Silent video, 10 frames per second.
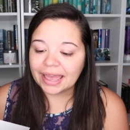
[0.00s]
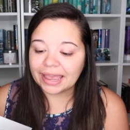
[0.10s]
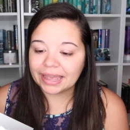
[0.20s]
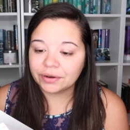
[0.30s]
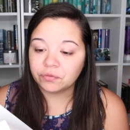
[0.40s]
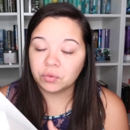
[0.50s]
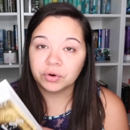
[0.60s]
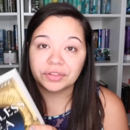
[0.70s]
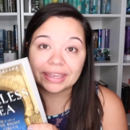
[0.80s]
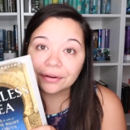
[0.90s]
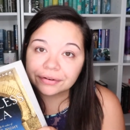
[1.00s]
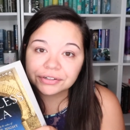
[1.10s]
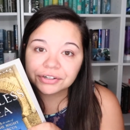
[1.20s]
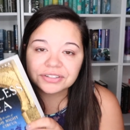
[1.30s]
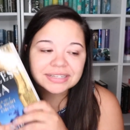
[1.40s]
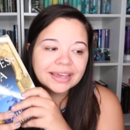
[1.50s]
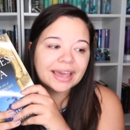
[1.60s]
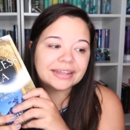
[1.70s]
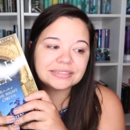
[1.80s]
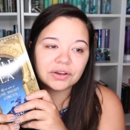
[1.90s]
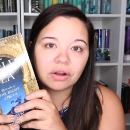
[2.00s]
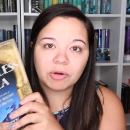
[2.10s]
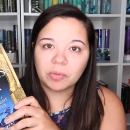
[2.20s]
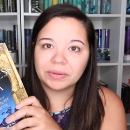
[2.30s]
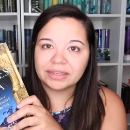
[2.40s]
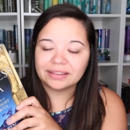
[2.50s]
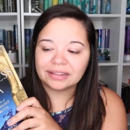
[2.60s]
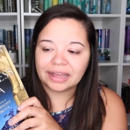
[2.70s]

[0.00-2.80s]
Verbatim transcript: and for the characters, and so I'm hoping